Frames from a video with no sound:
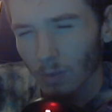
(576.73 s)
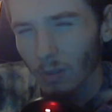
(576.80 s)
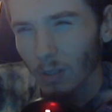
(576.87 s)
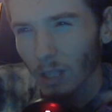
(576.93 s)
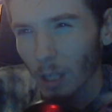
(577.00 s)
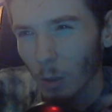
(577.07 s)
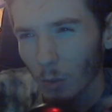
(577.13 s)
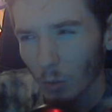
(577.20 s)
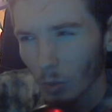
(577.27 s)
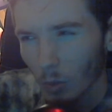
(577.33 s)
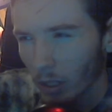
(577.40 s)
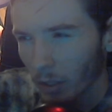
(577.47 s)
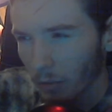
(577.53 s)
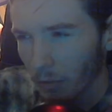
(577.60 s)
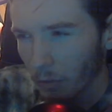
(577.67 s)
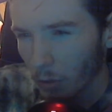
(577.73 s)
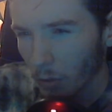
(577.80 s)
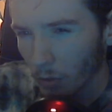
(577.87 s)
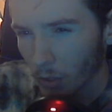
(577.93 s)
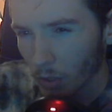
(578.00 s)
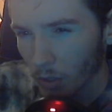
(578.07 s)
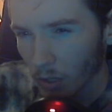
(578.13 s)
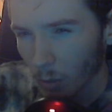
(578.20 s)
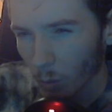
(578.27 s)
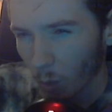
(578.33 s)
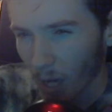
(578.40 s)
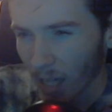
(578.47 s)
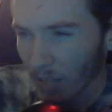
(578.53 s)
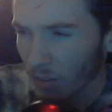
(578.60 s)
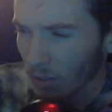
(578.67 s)
I was really confused. I was like,
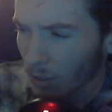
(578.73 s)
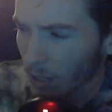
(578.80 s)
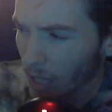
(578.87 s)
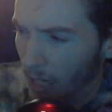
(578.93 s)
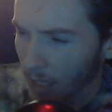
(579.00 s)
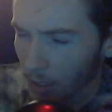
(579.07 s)
why is there a guy in a